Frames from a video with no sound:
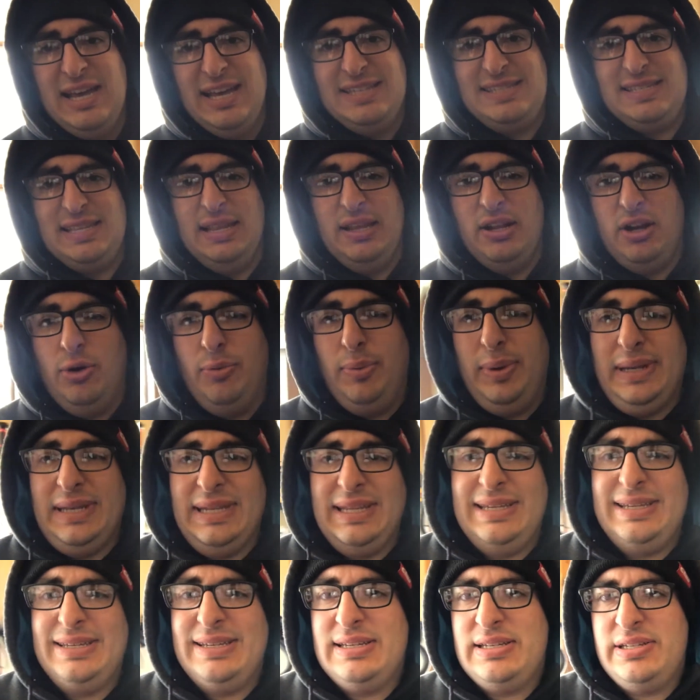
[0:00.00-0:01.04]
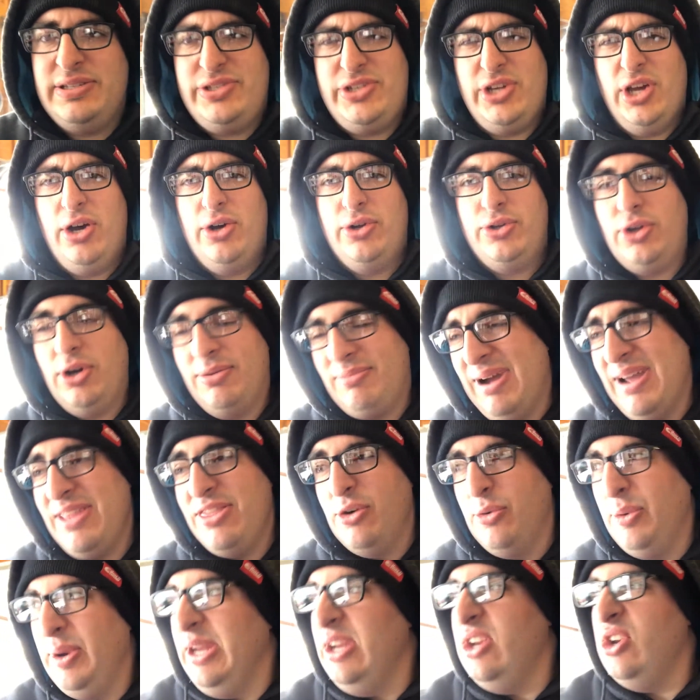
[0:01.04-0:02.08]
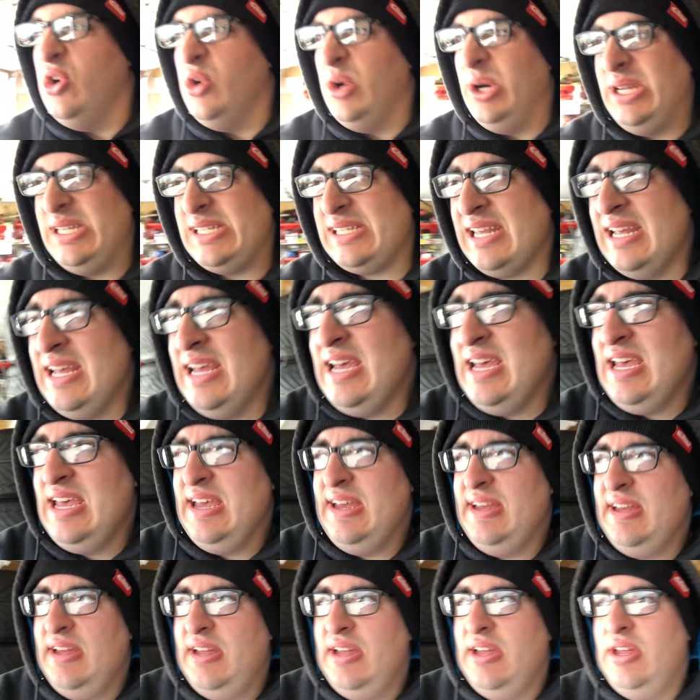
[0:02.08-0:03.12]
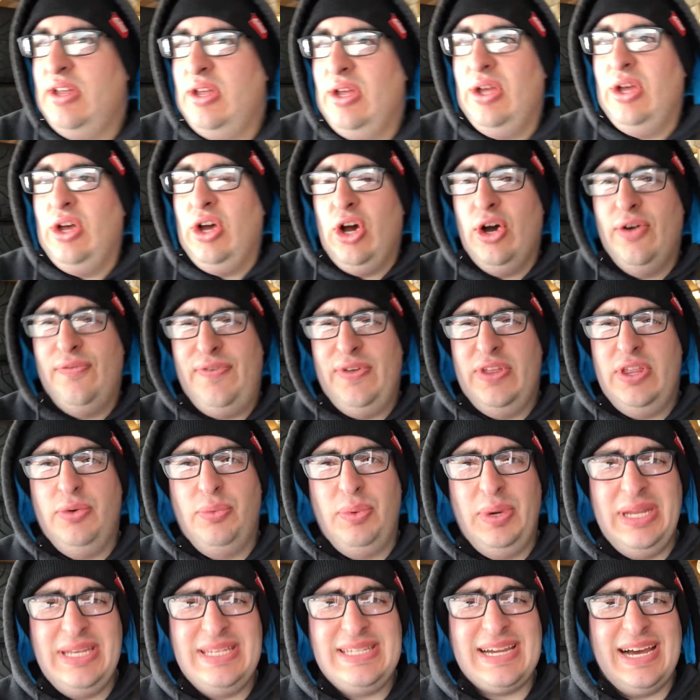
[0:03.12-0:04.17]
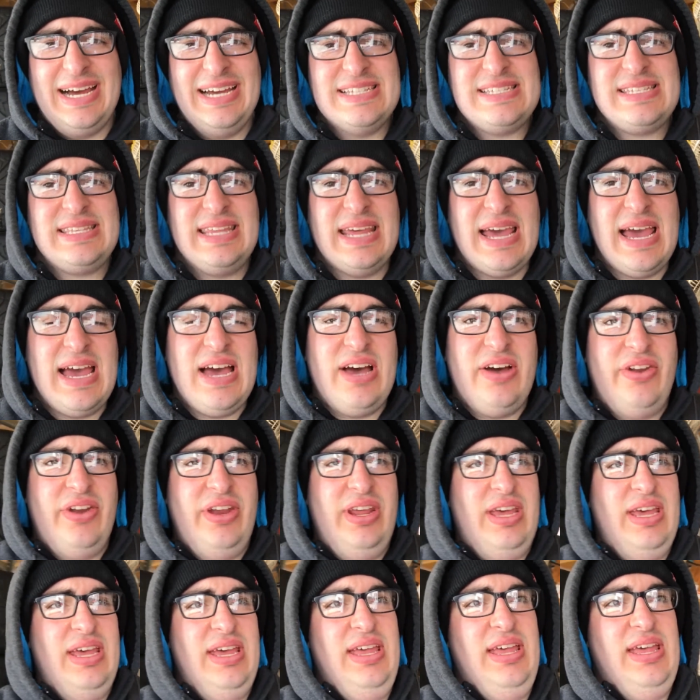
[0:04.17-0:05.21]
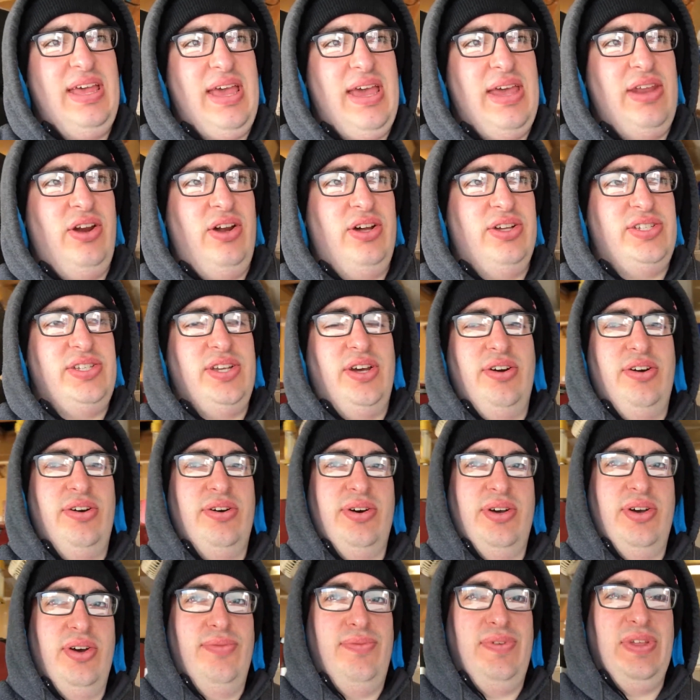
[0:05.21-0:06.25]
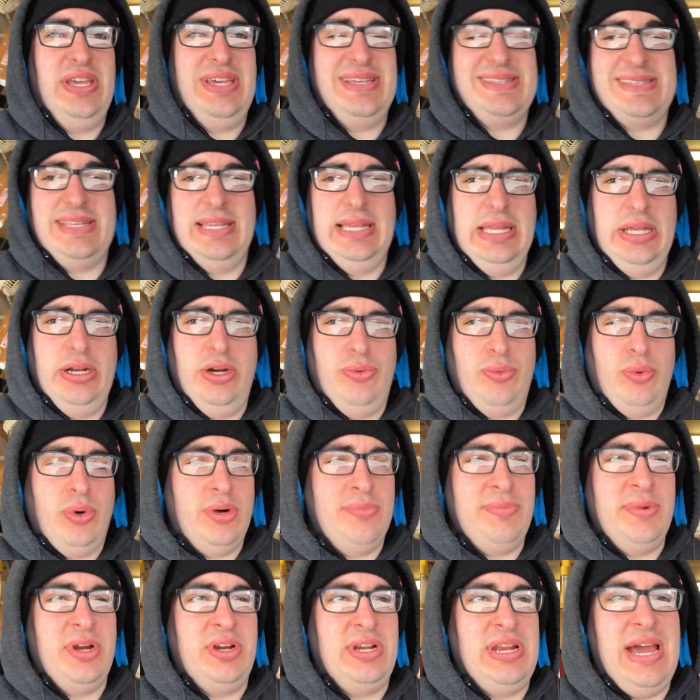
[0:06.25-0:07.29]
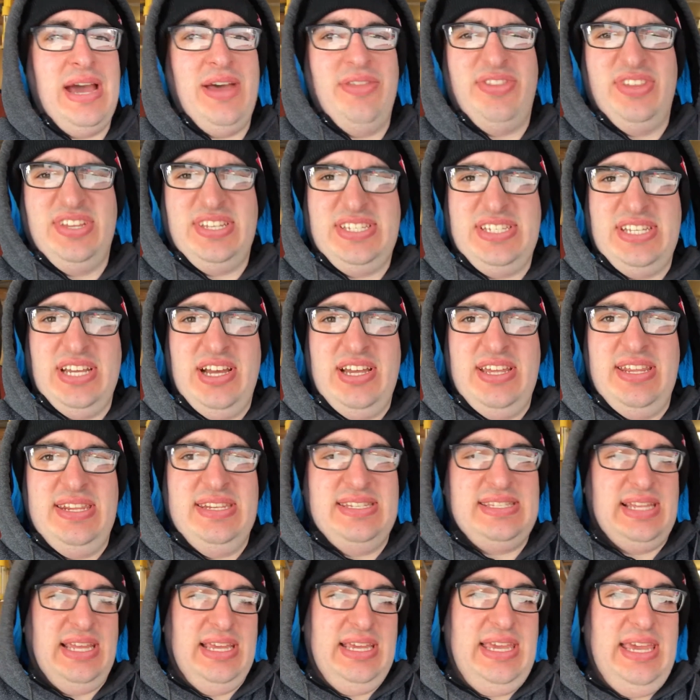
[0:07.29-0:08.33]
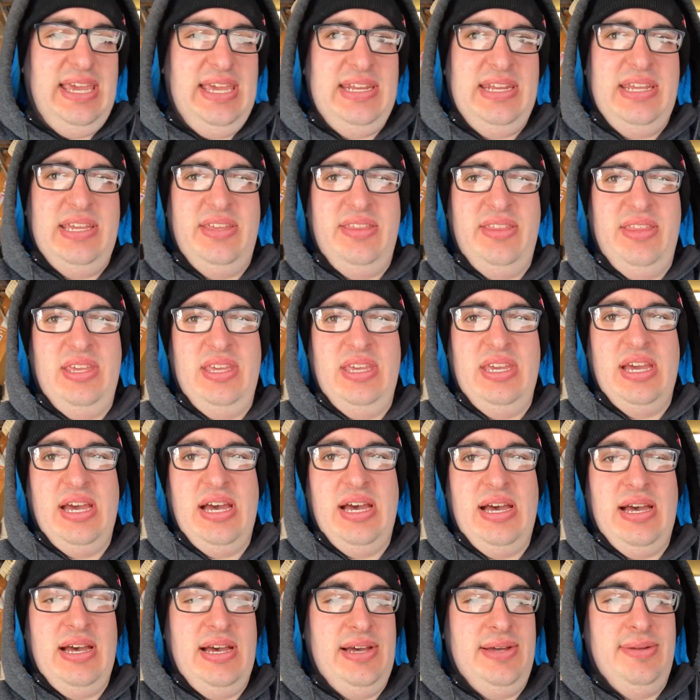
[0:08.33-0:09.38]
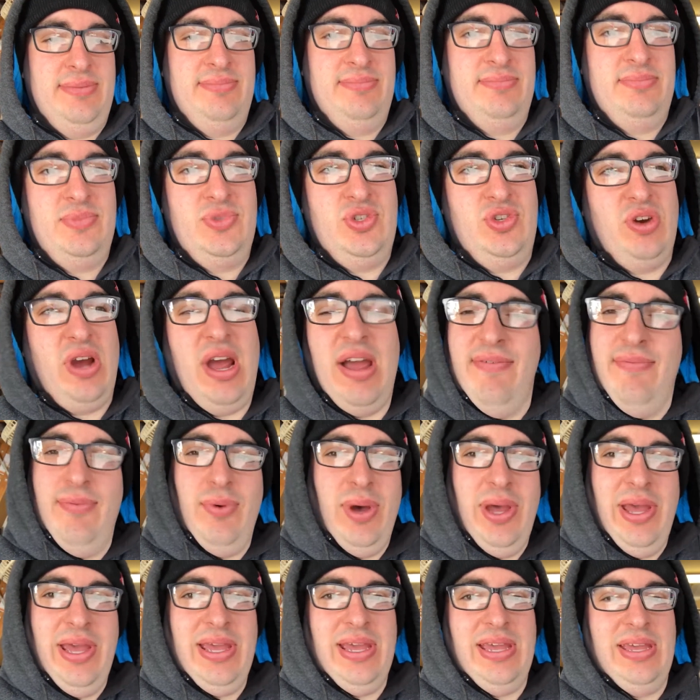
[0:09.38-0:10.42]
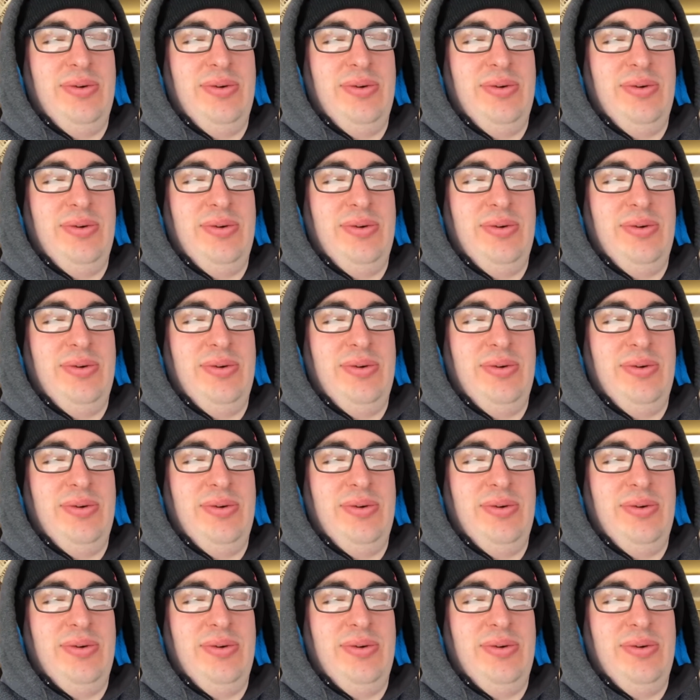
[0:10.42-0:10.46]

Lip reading: It's a little windy, so don't mind the wind noise. Hopefully the wind dies down, and also hopefully it gets a little warmer now that the sun is like hitting the driveway.